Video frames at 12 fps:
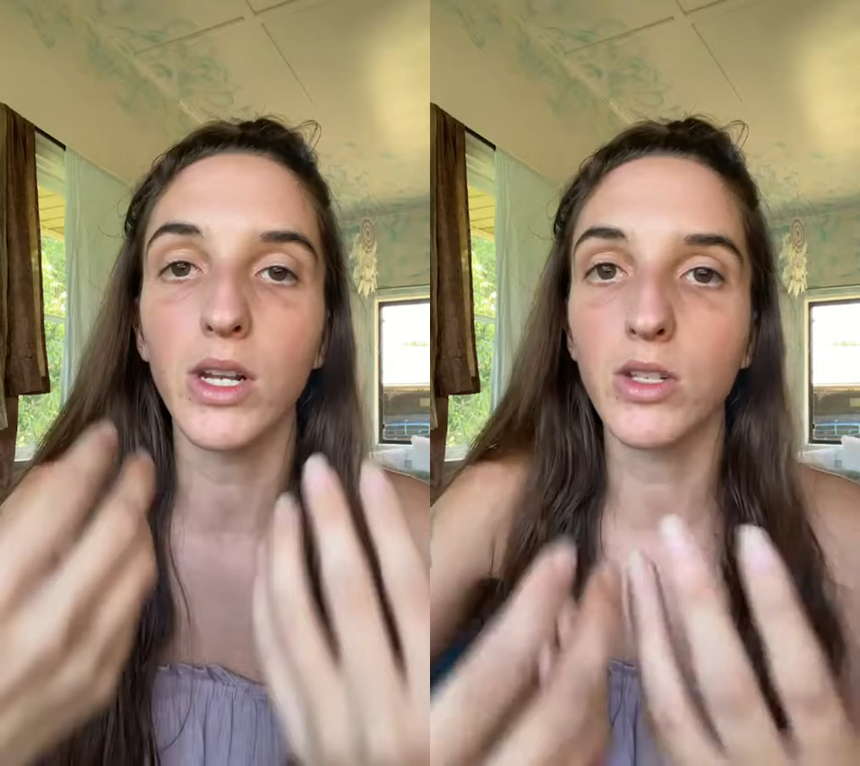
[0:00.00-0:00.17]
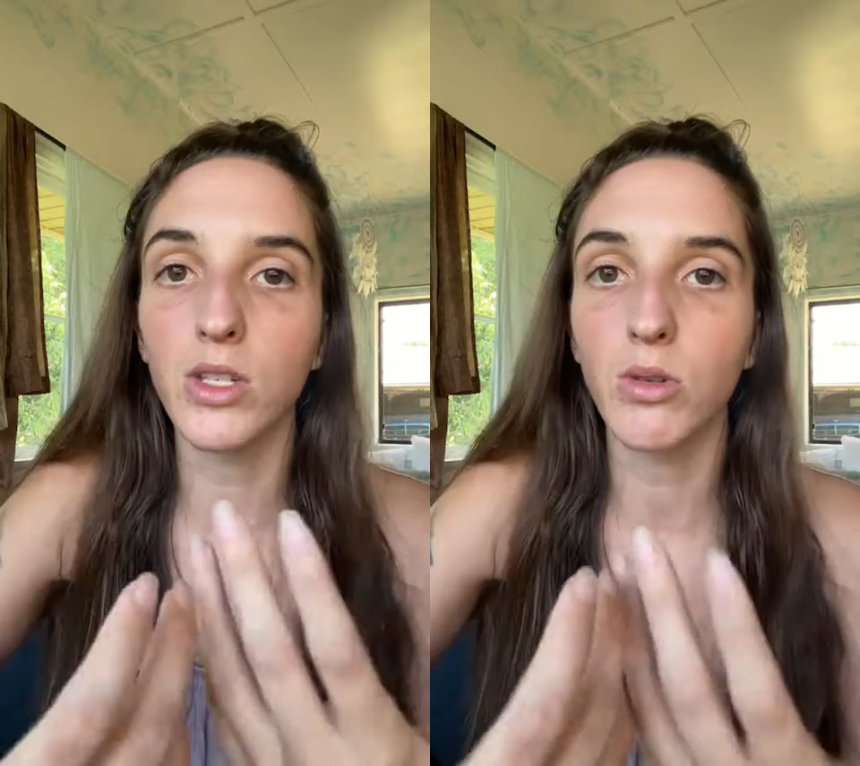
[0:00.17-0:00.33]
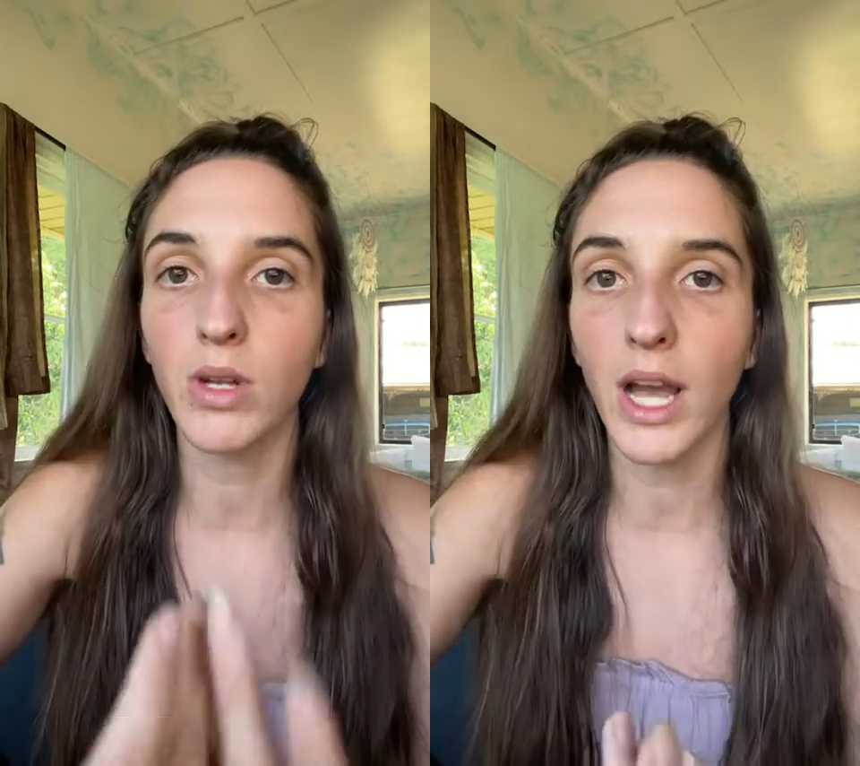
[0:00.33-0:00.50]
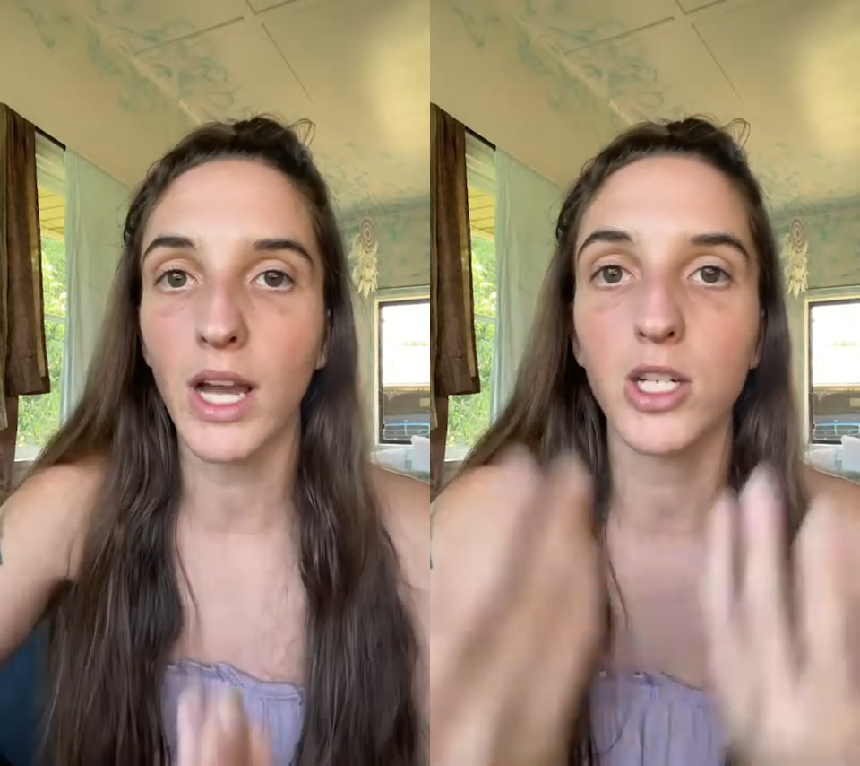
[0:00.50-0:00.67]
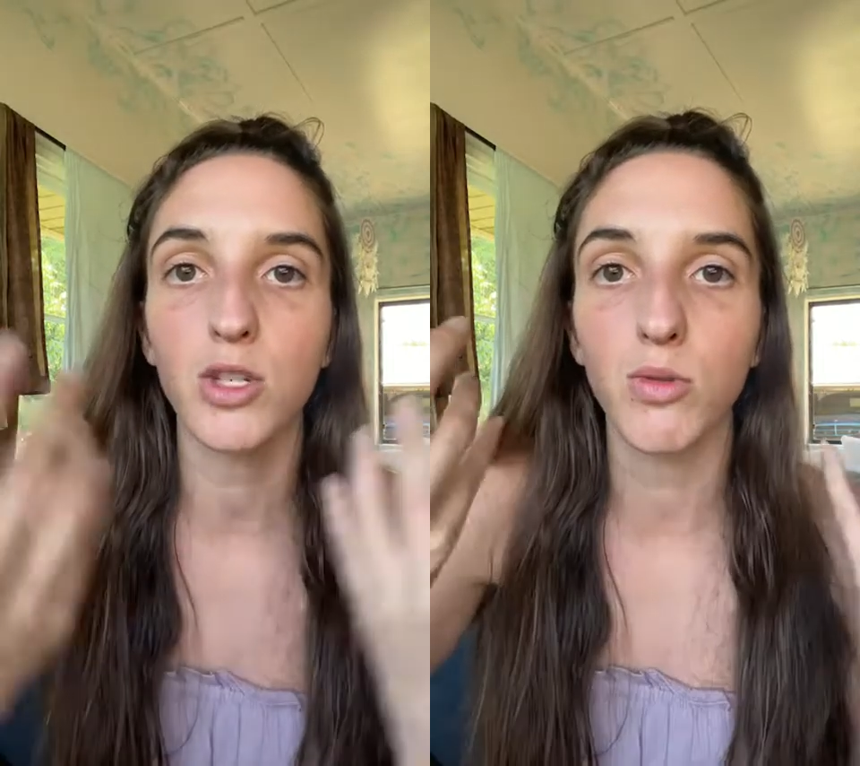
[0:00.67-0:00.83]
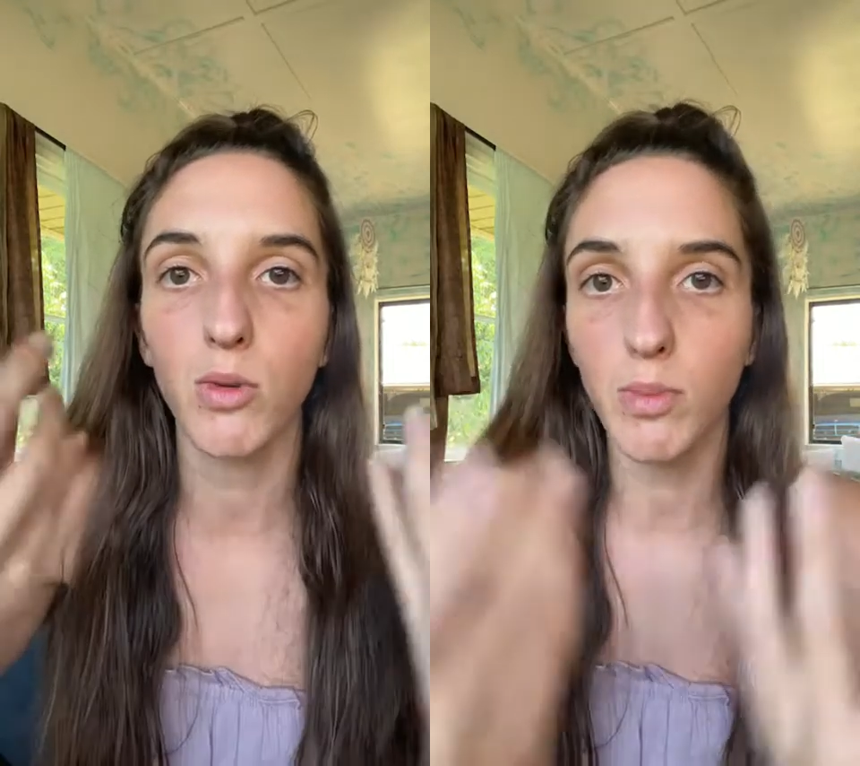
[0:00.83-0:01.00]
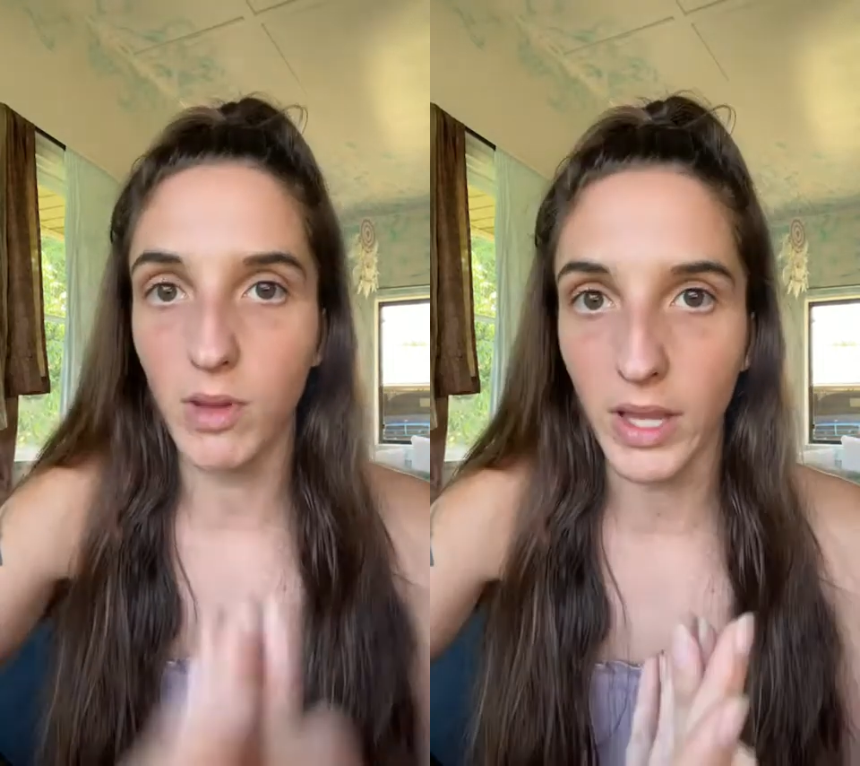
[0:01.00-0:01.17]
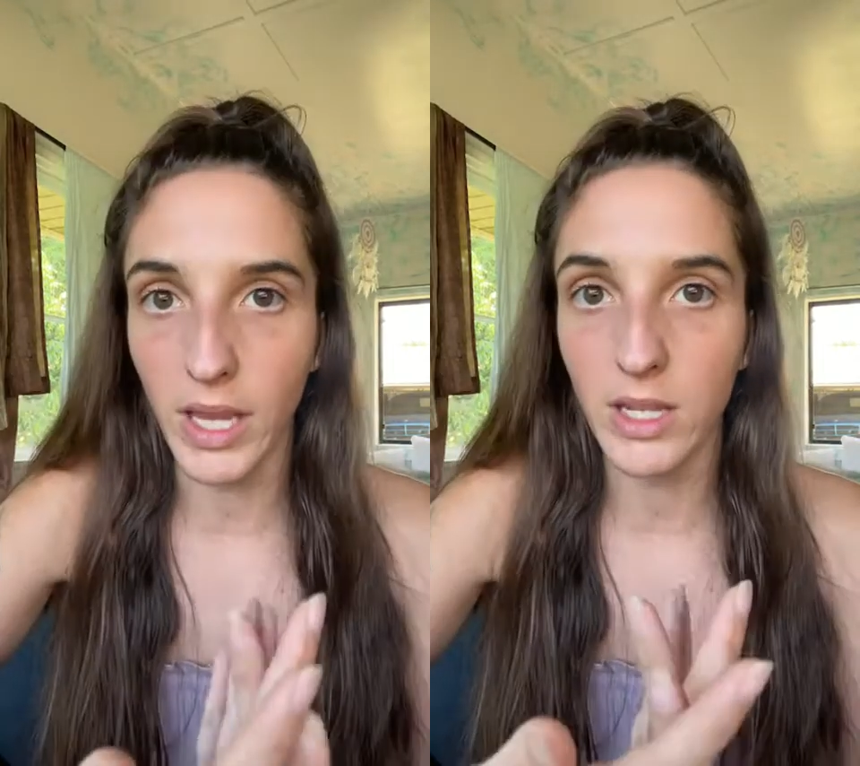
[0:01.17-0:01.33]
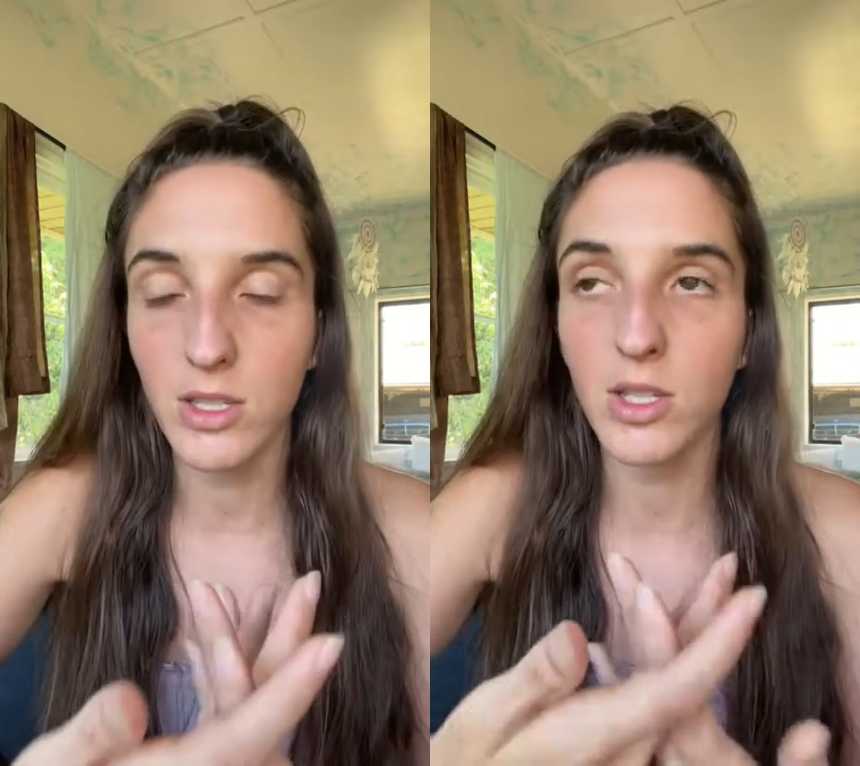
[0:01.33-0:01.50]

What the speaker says: into an actual plant.